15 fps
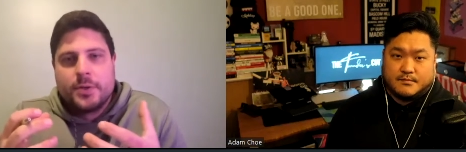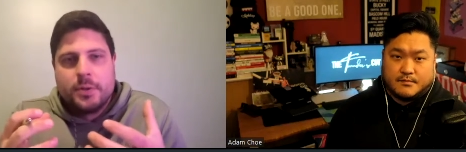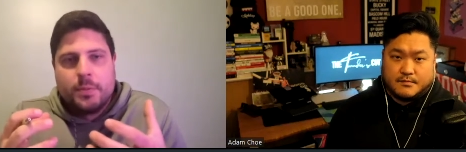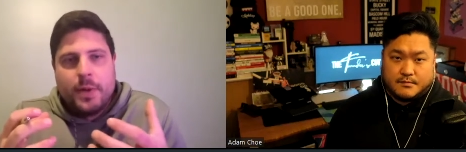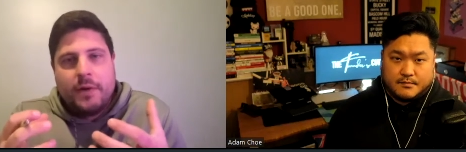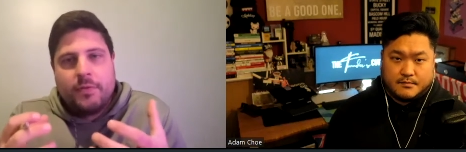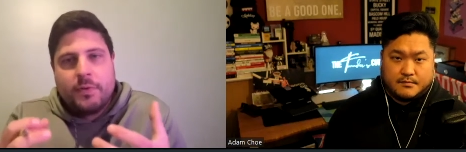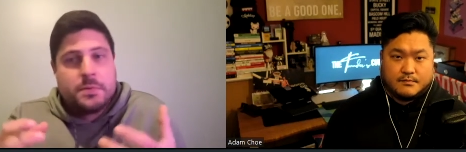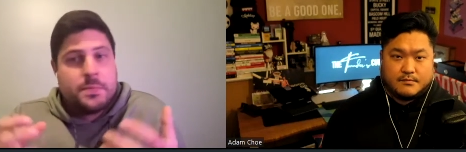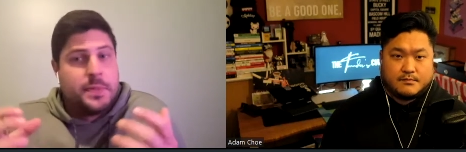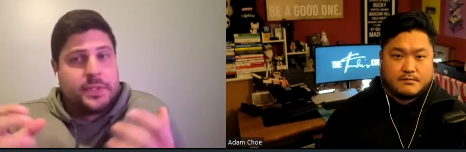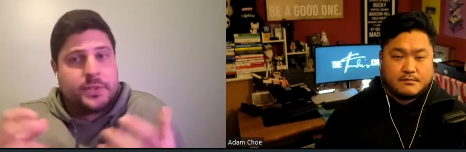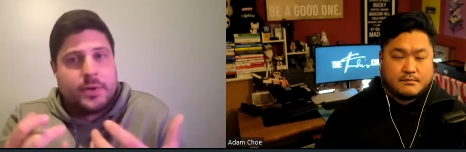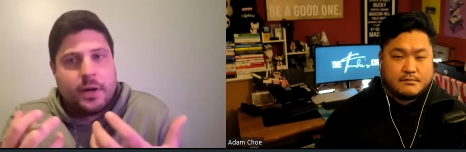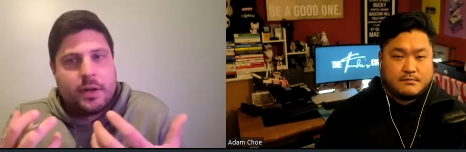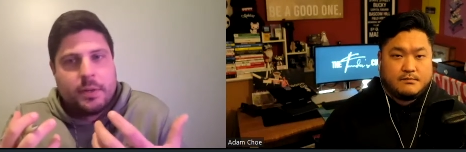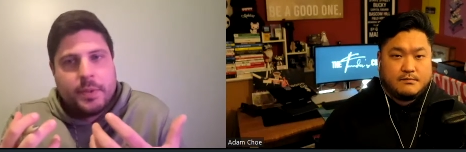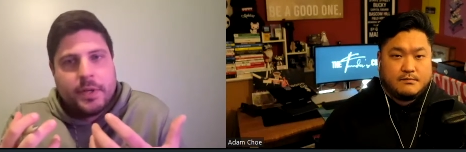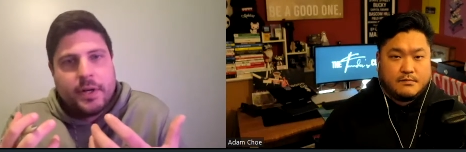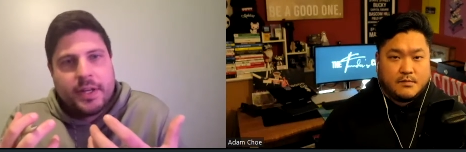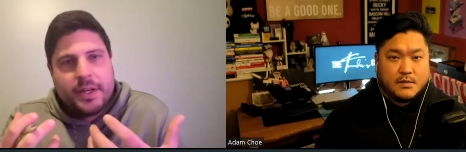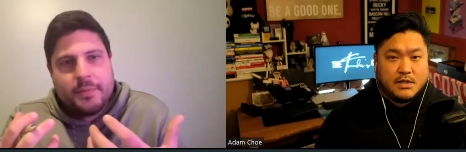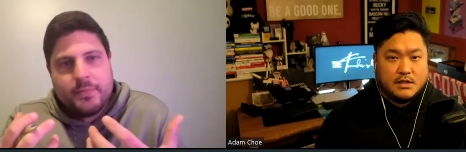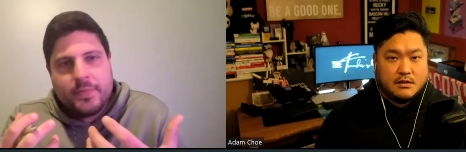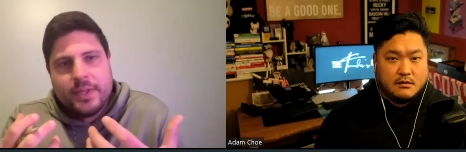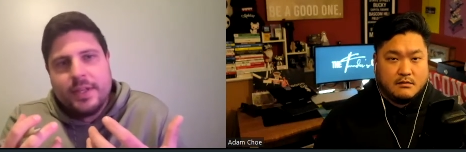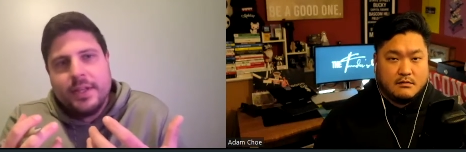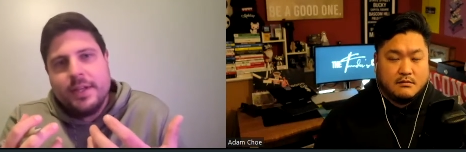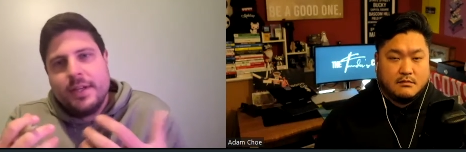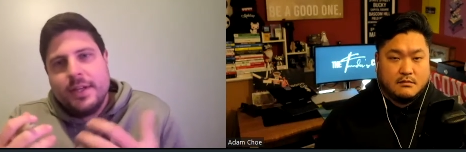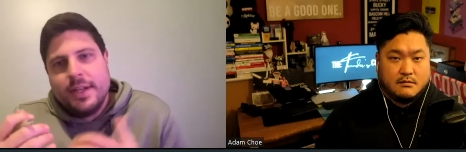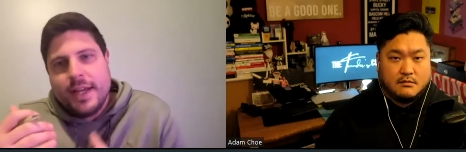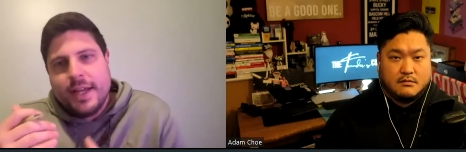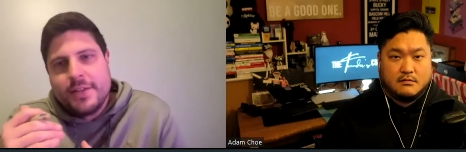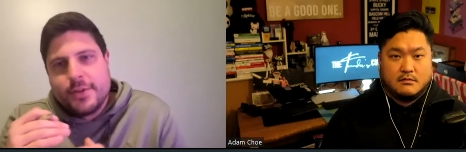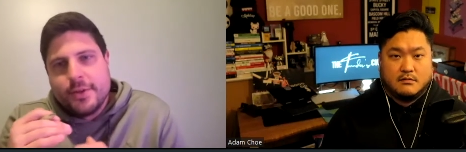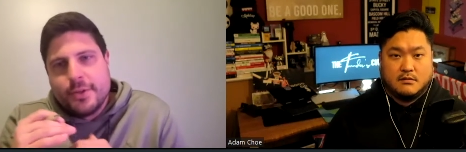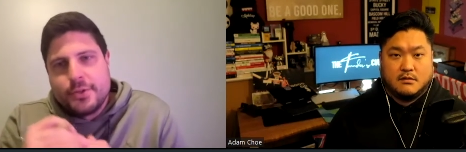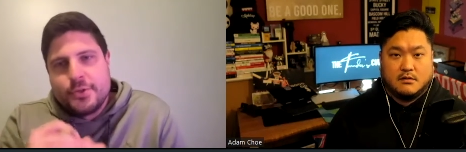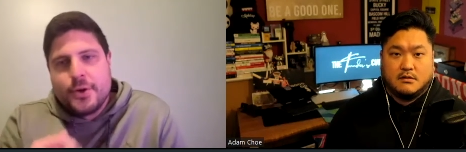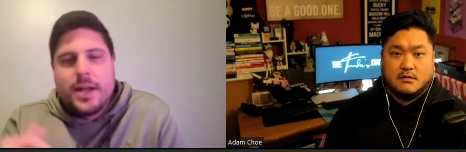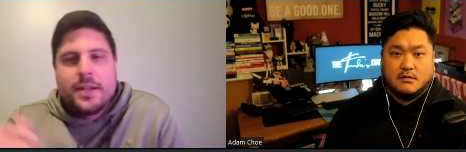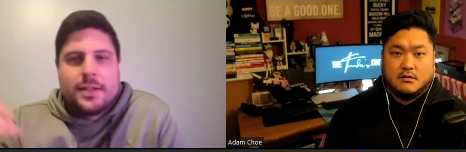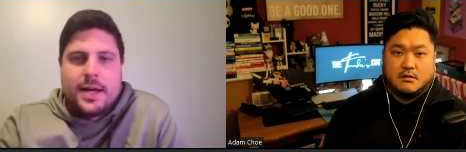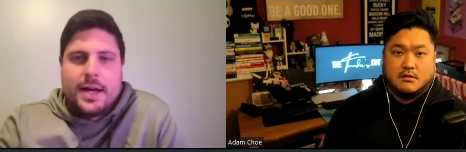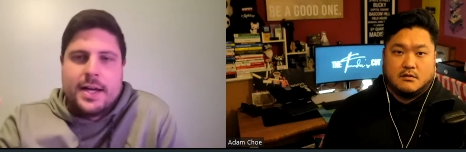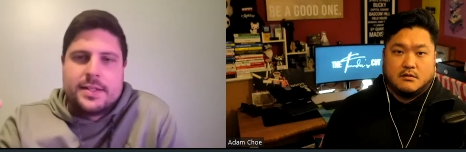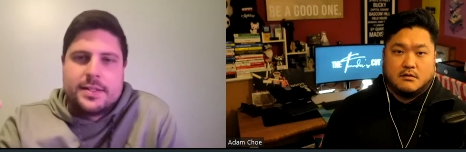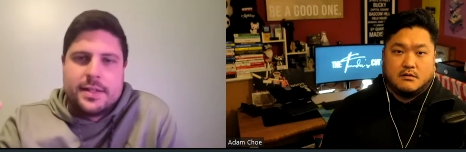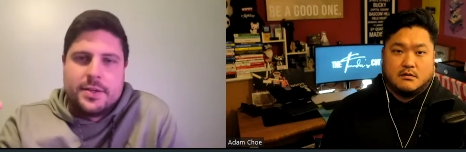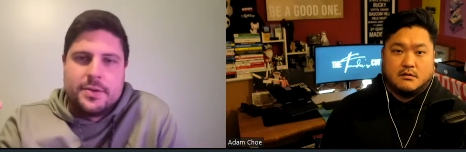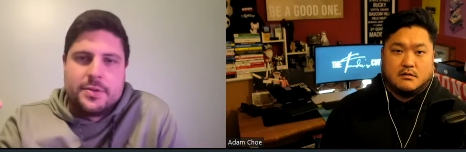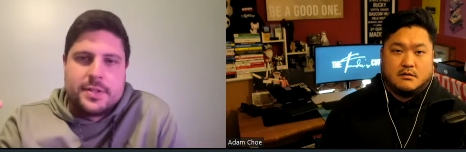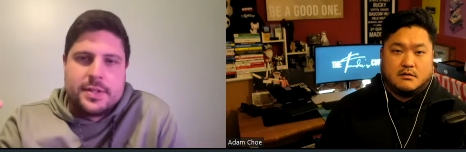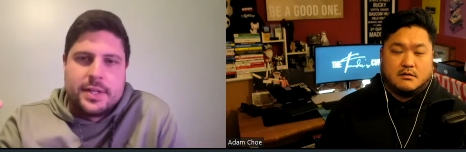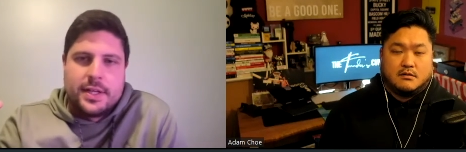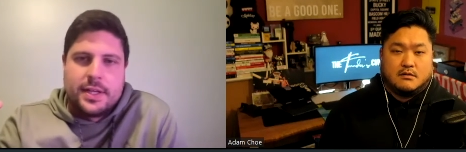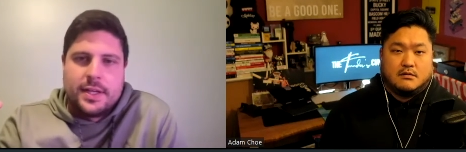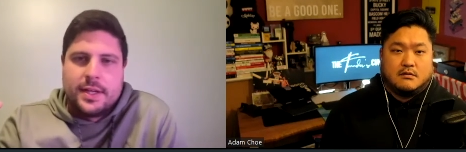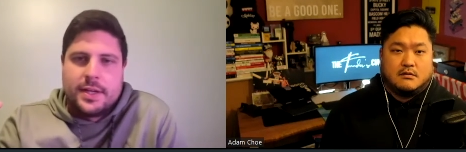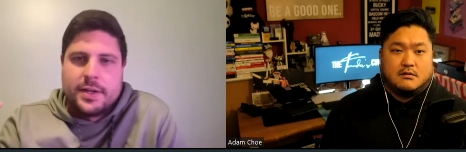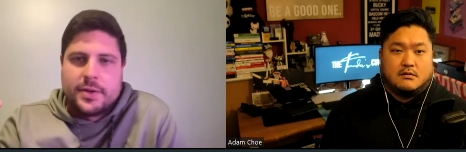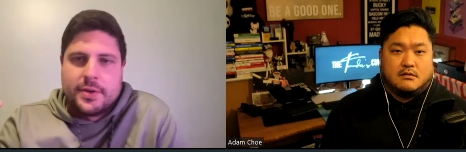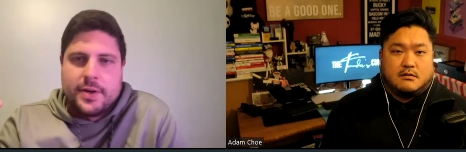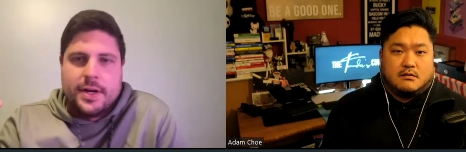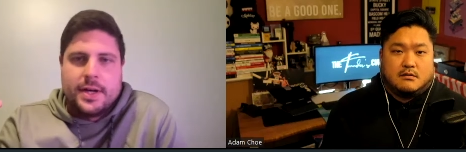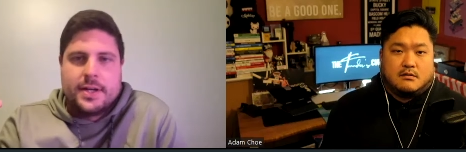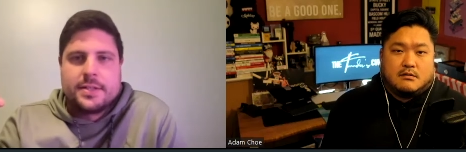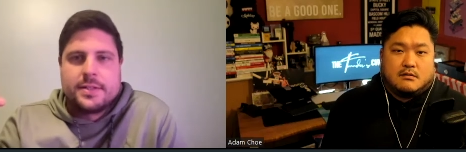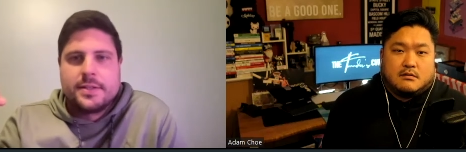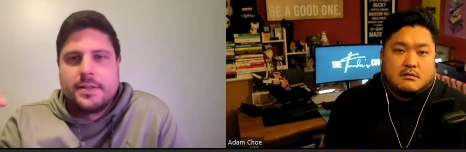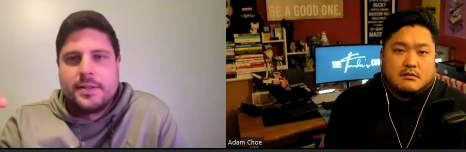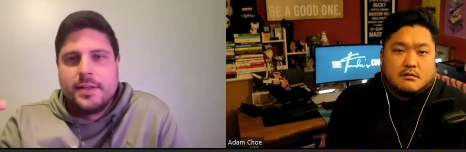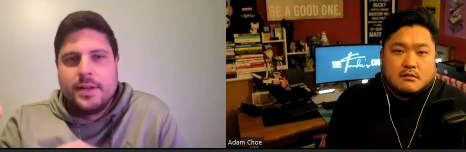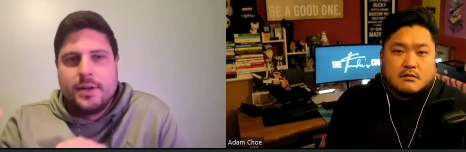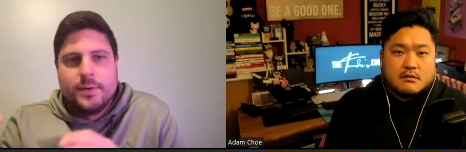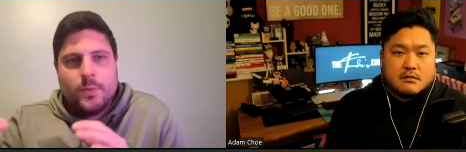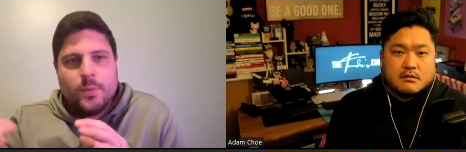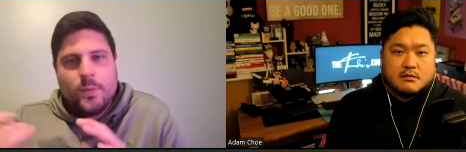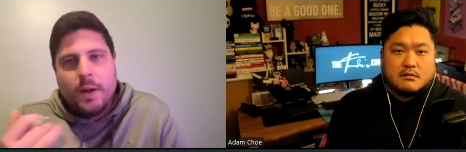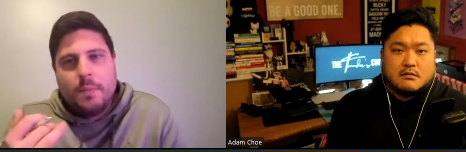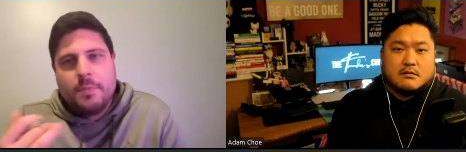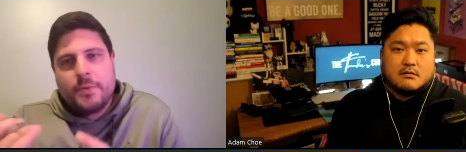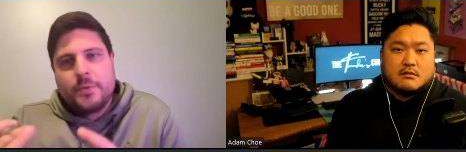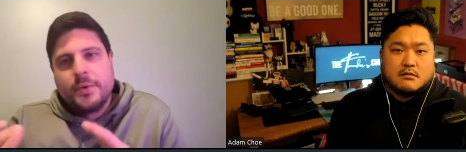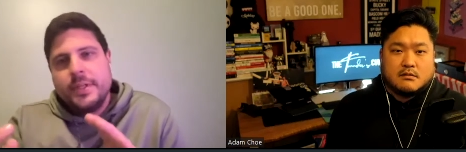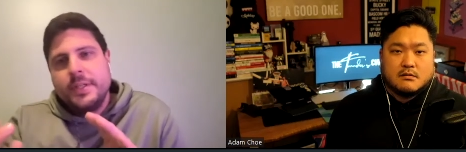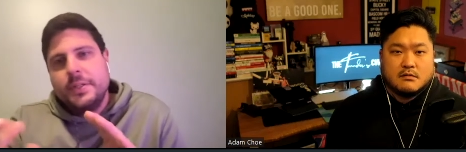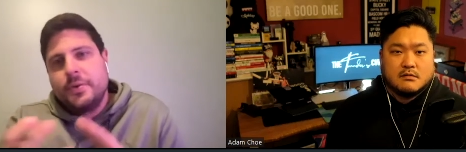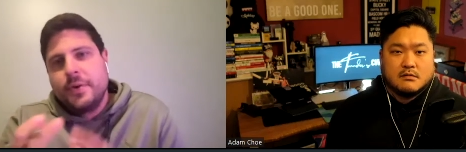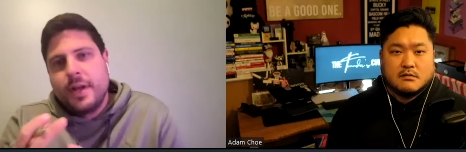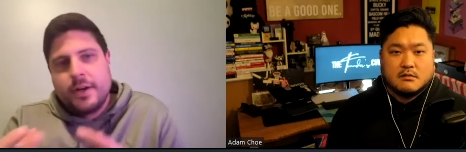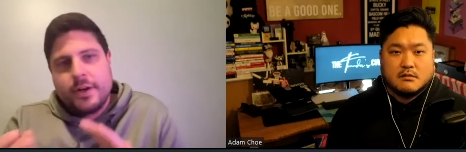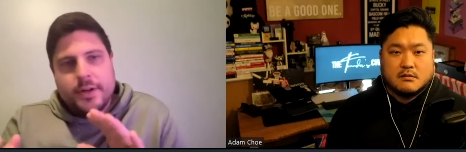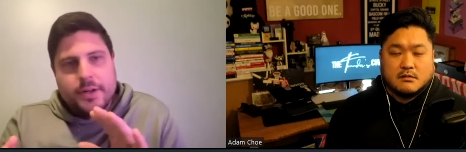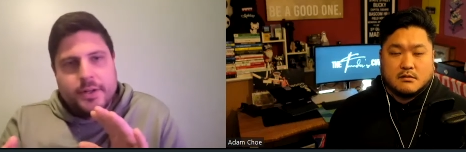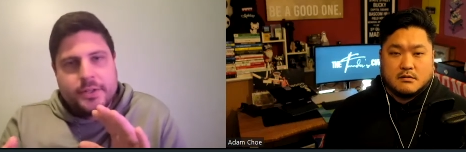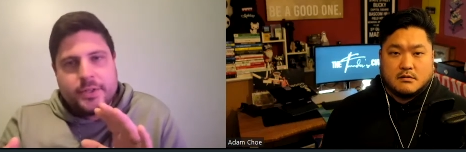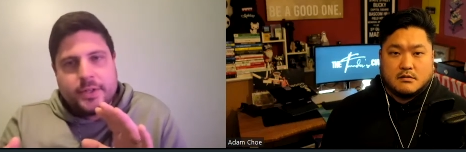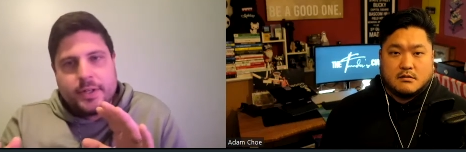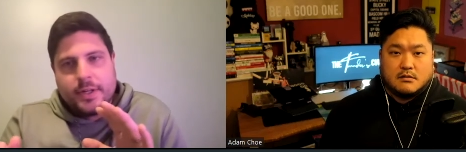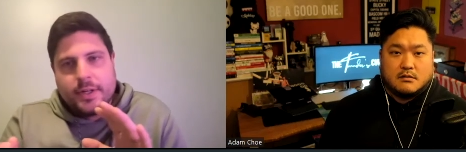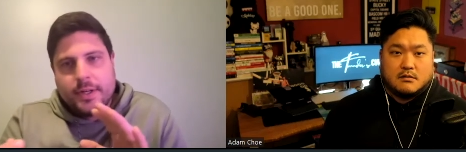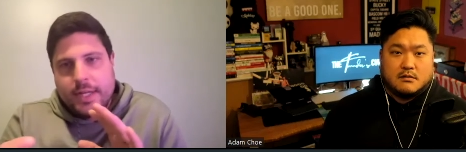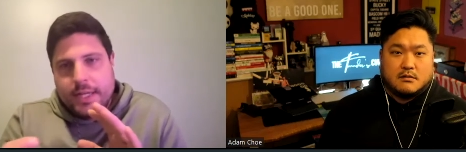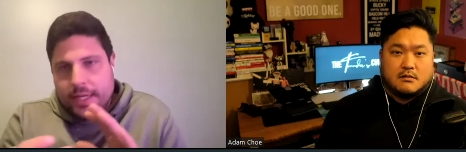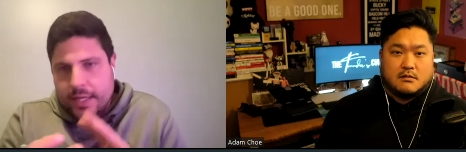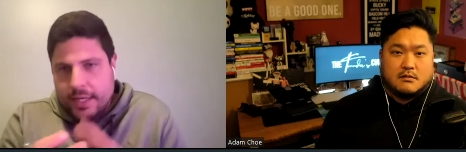Speaker 1: a social platform is built around community. And so the trend lines that you see across, you know, Web three, creator culture,